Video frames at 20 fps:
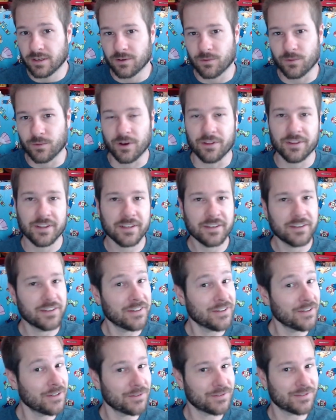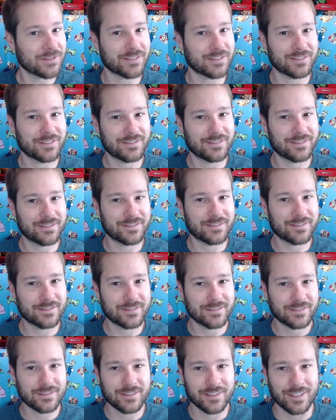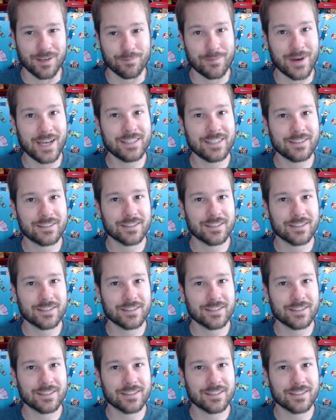Well then, good news. You might